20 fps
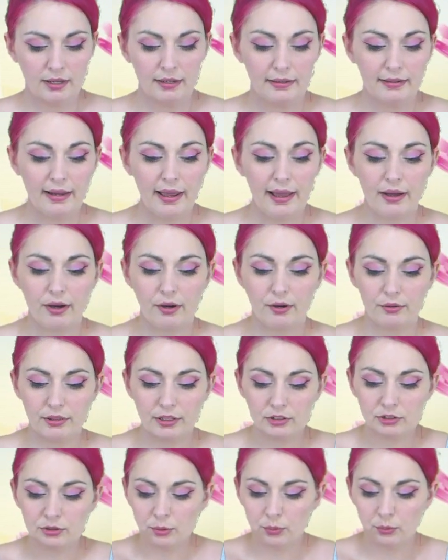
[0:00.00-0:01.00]
Now,
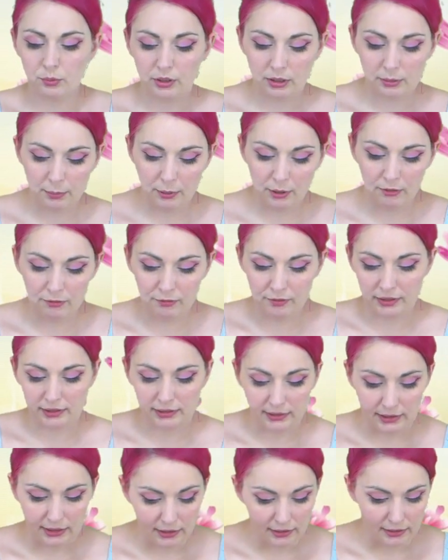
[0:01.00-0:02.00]
this will work
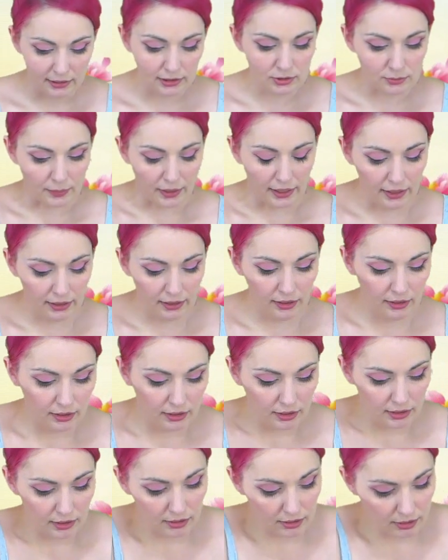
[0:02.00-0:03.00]
perfectly this way.
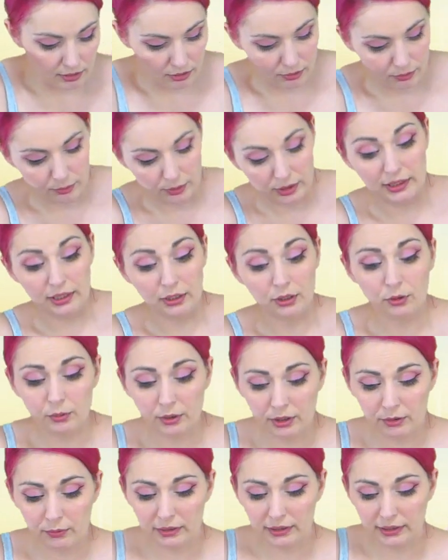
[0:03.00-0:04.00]
Well, it'll
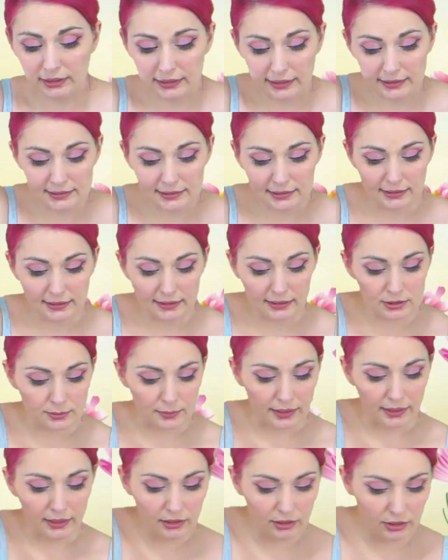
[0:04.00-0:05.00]
work really nicely this
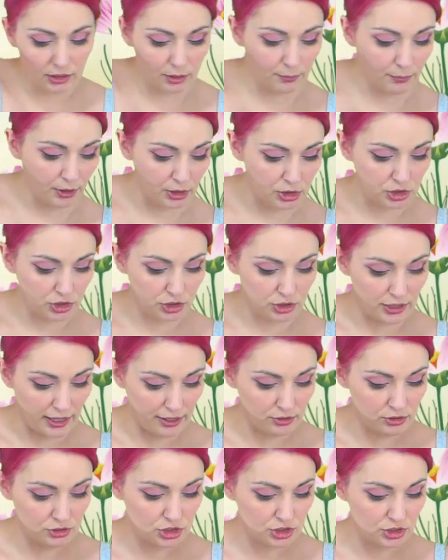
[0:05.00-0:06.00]
way. You can push her
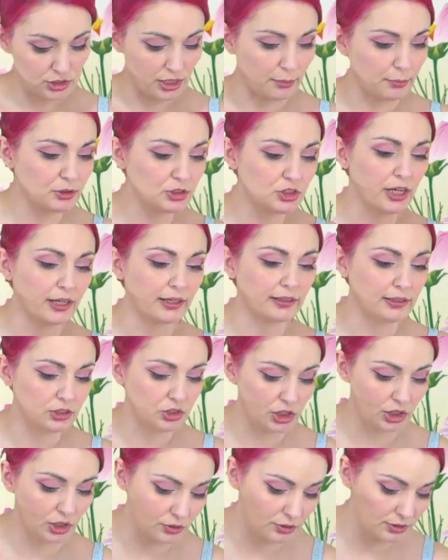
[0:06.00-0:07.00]
down, double check
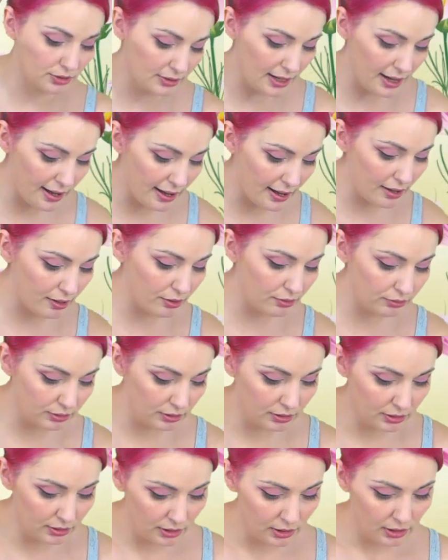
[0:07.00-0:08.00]
that she goes down,
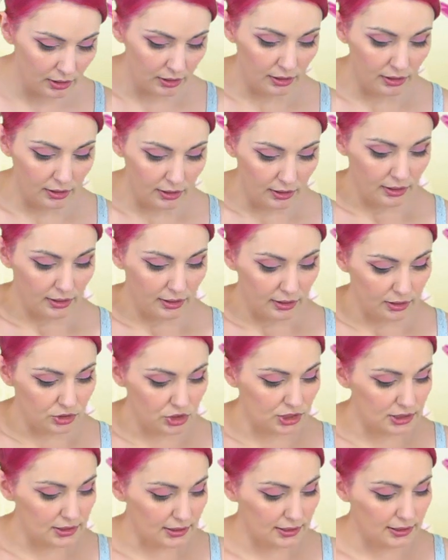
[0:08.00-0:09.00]

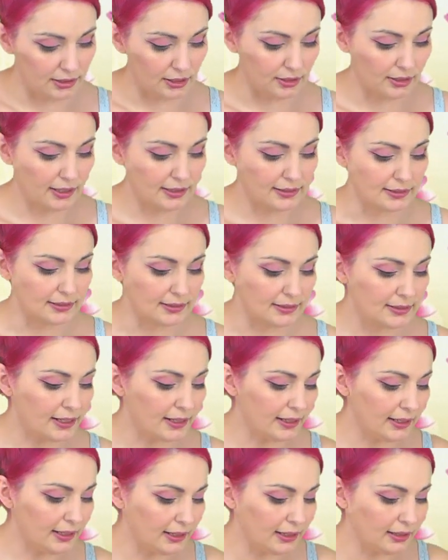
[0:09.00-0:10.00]
in there nice and
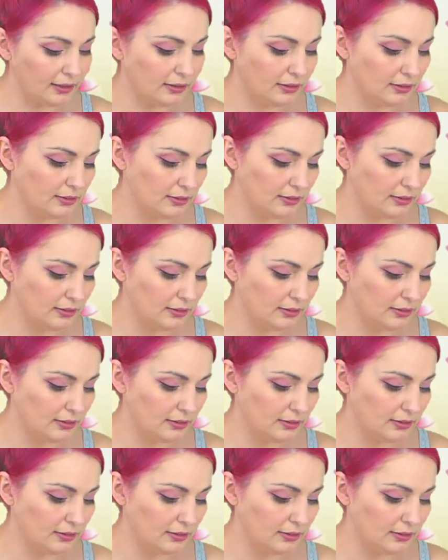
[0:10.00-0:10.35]
tight.